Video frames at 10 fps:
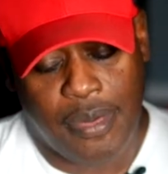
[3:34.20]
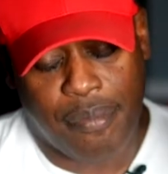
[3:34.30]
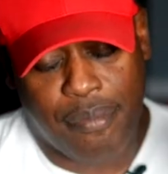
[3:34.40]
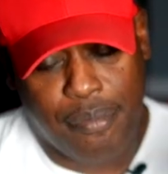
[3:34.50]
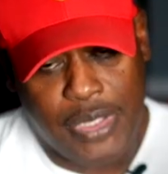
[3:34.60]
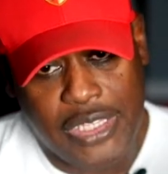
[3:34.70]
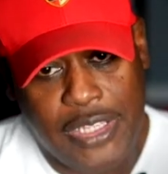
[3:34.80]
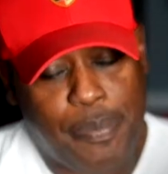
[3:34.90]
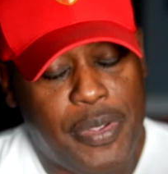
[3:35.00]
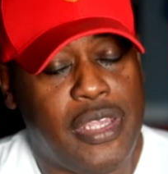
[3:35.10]

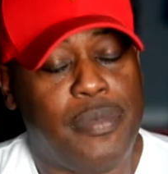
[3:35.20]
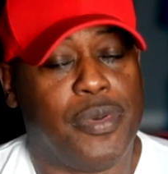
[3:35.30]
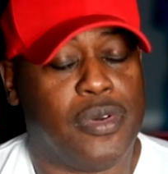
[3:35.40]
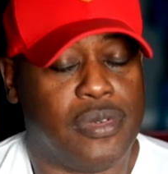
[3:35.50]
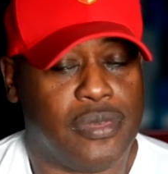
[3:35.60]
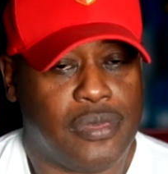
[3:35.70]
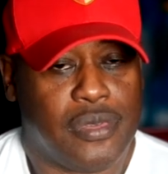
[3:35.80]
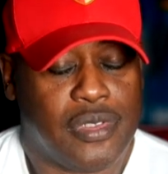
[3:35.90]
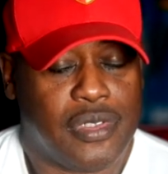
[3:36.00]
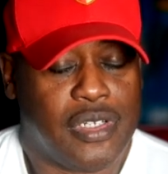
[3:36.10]
Many people
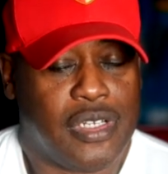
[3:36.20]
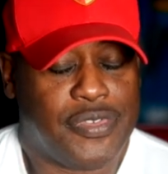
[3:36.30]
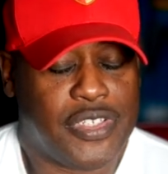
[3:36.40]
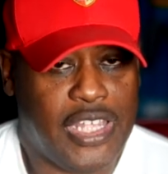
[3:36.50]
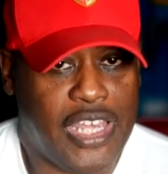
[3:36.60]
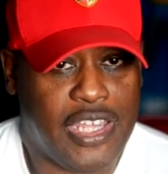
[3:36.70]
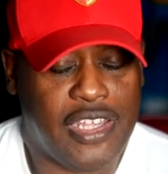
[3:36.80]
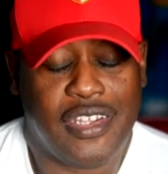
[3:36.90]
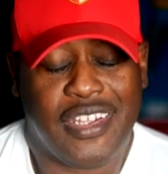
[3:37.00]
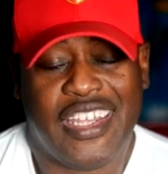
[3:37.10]
of
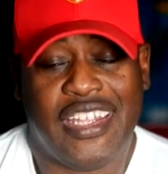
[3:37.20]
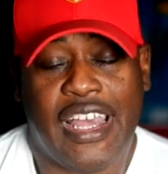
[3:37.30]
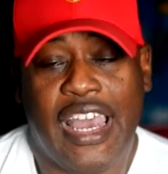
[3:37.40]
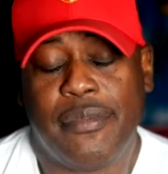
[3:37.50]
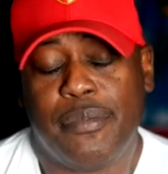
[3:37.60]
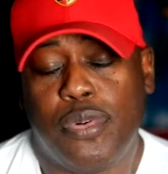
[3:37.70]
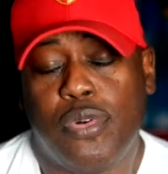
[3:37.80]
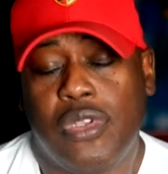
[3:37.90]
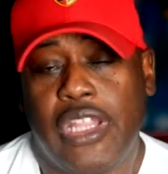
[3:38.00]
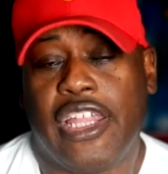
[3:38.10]
today cannot
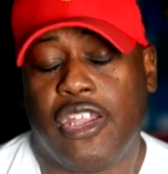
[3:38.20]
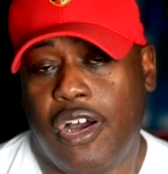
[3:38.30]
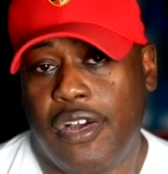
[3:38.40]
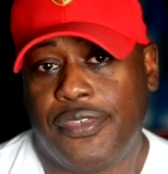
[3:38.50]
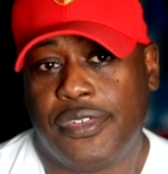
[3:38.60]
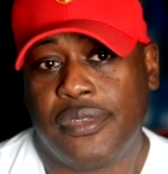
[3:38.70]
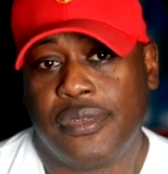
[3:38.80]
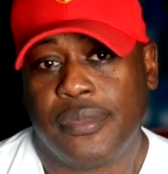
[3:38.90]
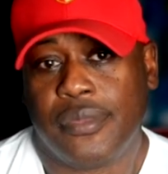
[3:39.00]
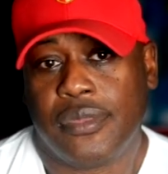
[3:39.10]
pull that off.
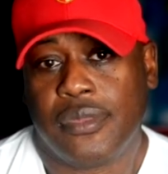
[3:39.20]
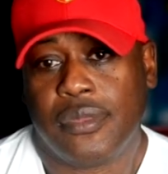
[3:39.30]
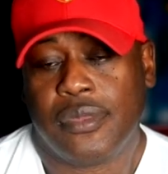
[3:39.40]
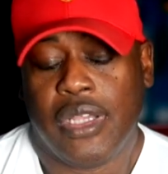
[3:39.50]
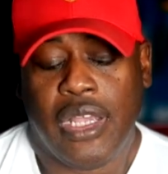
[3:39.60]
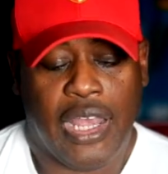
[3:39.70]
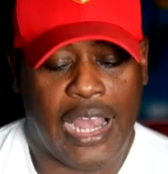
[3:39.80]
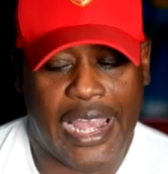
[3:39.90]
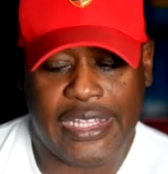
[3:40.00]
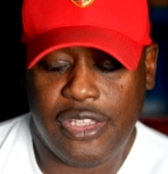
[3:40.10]

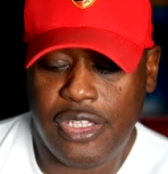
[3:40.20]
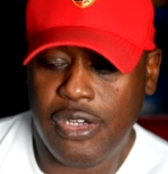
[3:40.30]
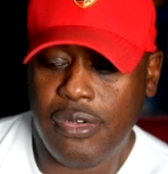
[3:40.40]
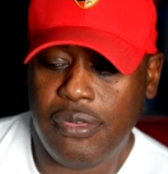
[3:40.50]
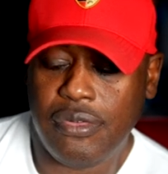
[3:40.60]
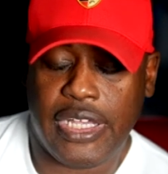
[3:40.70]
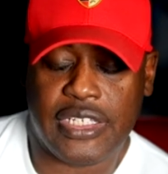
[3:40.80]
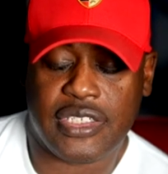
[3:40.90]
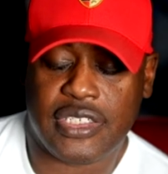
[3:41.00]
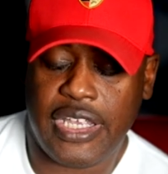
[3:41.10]
I know it
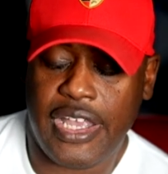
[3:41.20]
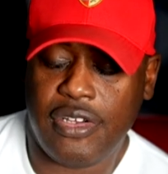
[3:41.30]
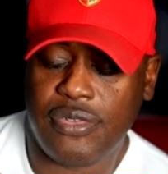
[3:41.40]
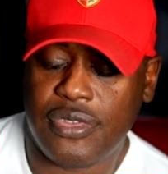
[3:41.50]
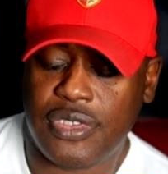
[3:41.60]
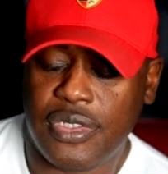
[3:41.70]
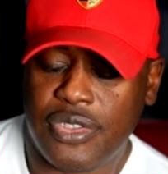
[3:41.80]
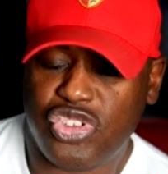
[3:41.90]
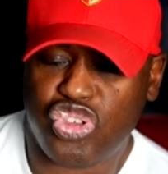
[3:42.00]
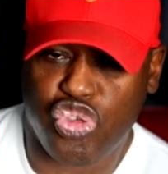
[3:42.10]
sounds
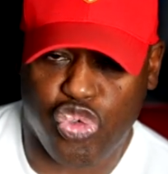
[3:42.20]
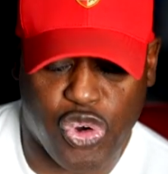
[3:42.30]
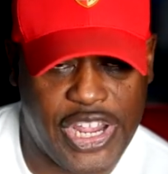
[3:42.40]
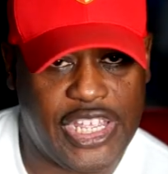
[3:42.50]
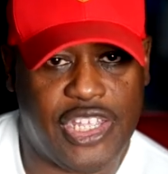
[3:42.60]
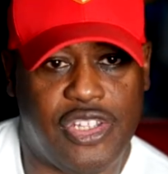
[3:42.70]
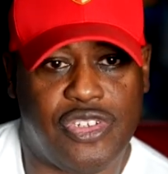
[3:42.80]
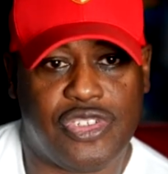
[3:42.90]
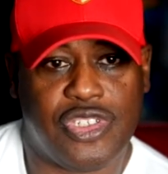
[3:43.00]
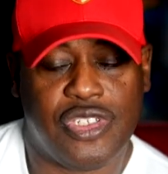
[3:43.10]

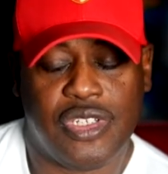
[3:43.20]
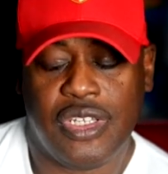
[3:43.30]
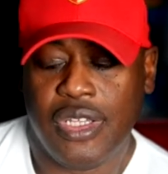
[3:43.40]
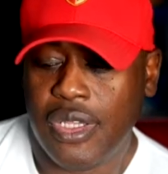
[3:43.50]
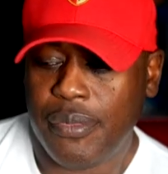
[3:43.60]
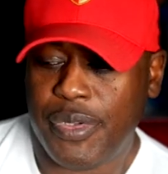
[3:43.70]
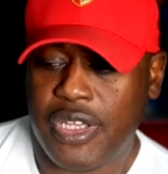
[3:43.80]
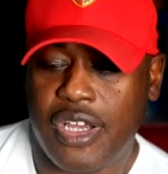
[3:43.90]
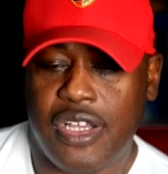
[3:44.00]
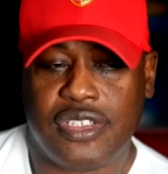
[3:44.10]
strange
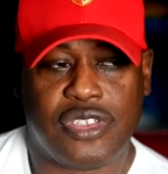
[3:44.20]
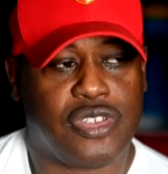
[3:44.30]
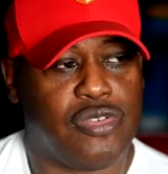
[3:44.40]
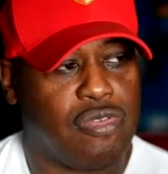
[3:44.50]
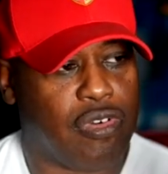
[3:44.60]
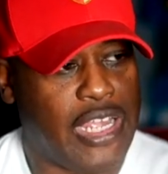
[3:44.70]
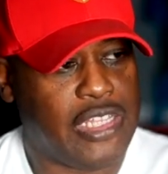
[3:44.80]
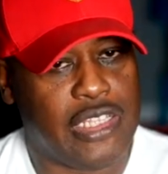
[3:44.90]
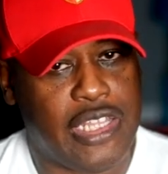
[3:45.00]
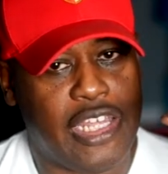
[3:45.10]
because to write
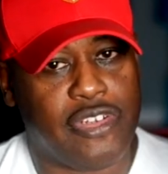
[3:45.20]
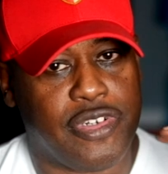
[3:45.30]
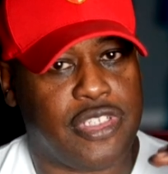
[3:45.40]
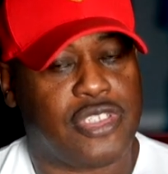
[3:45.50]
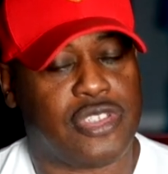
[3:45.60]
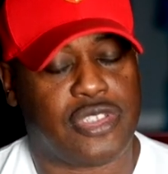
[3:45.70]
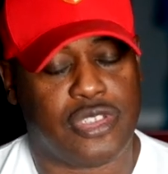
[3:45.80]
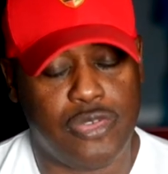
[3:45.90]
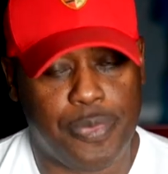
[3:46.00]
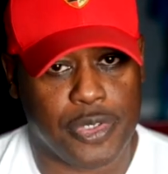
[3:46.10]
a letter is
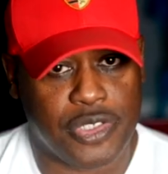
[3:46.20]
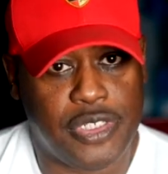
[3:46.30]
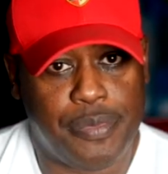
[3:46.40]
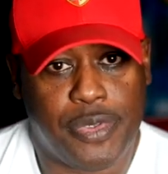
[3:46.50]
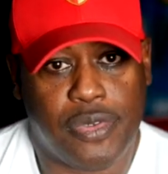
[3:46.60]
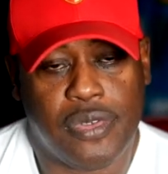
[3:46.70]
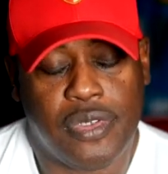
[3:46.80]
super simple.